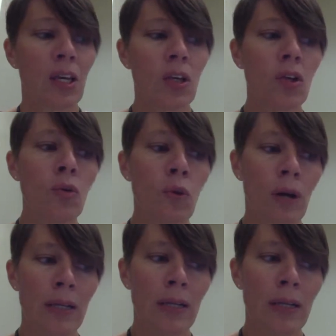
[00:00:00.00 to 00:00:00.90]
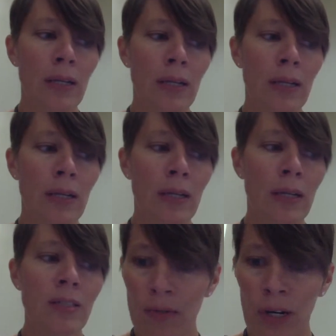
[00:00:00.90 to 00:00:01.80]
you want to
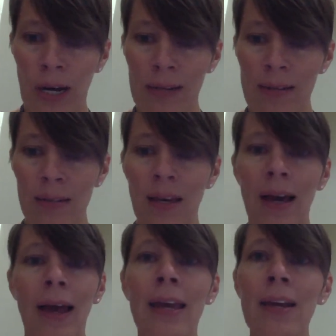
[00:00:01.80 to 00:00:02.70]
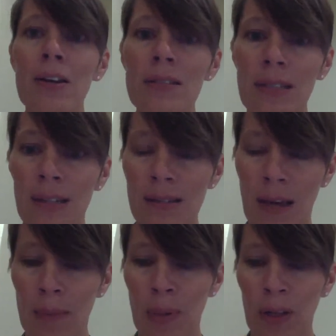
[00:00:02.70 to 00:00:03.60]
call out for us,
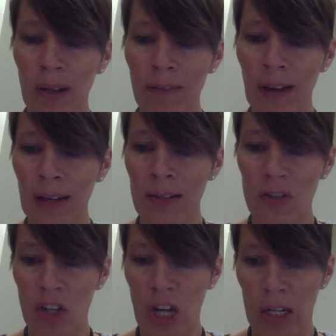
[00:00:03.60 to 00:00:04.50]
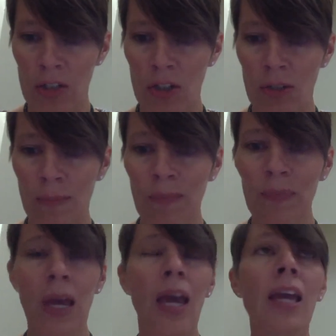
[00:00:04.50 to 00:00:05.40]
here's an example of
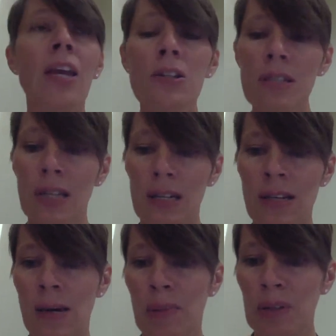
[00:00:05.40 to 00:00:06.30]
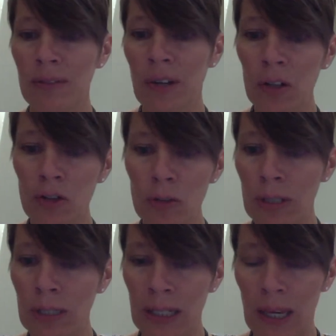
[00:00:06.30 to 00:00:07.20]
exchange. Here's an example of
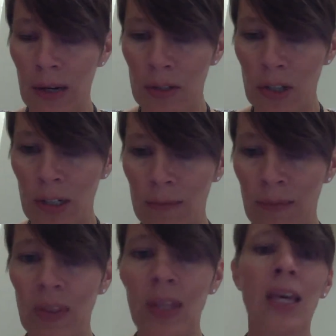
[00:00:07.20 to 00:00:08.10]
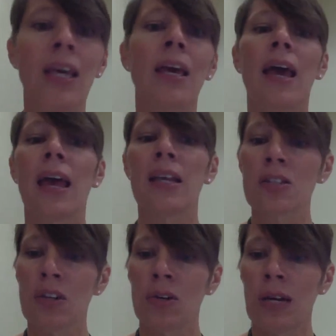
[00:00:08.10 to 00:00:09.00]
cultural encounter. And
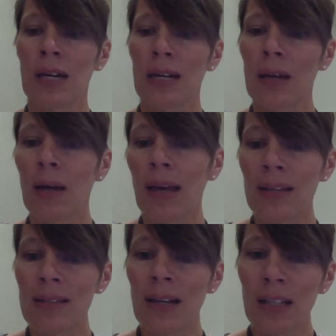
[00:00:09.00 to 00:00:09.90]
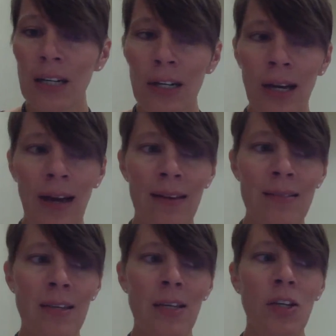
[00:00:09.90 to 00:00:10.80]
so that it's clear to
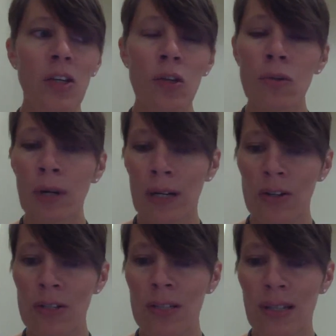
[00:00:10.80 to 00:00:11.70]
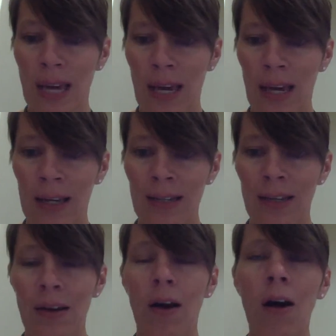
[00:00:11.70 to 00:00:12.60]
us that you understand
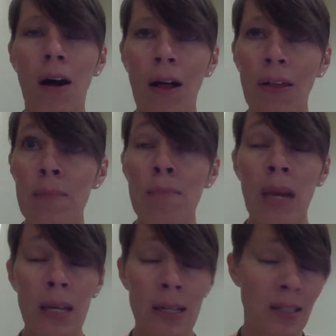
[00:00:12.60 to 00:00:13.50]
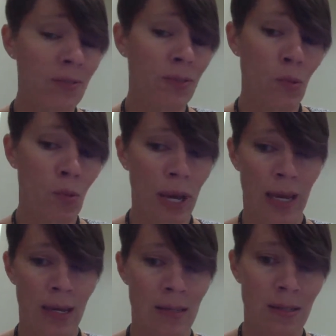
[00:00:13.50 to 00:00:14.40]
all the many different
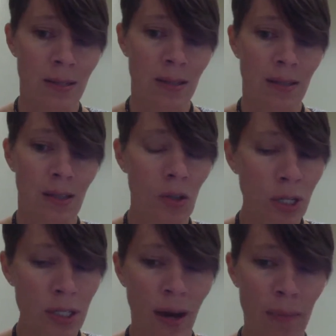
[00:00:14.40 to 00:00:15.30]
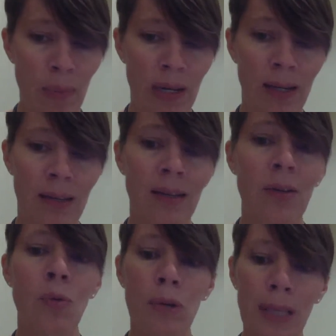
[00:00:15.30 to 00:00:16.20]
ways your topic
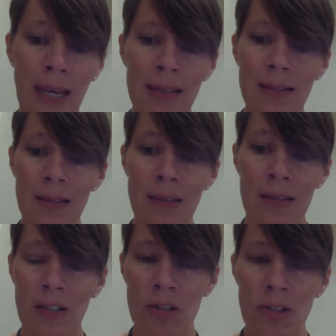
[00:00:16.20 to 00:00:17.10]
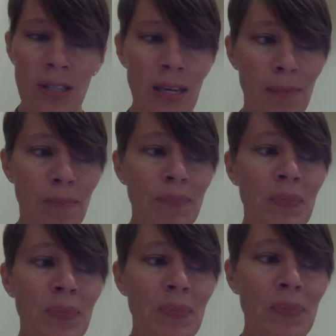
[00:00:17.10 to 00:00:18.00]
relates to this year's theme.
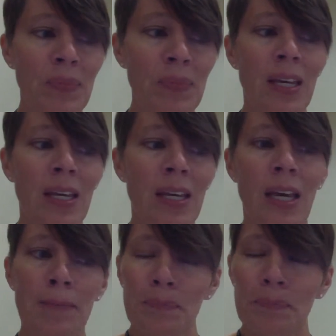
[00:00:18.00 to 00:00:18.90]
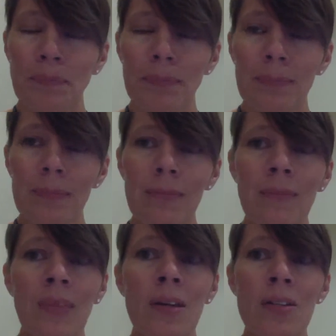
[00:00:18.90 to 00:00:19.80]

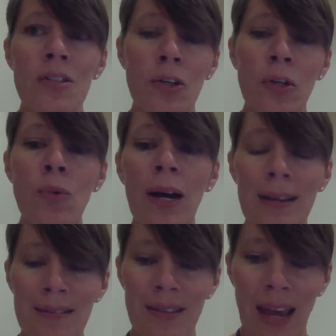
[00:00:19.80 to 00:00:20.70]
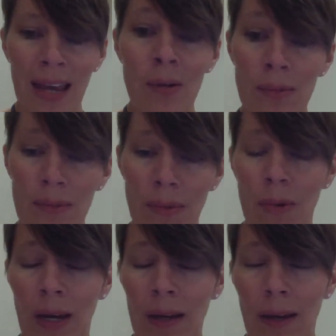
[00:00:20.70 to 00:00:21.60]
So you want to say it
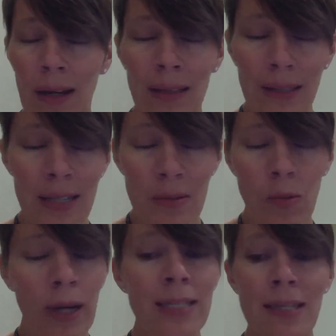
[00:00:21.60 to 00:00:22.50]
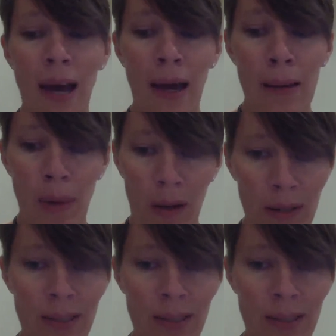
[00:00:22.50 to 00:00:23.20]
at least one time all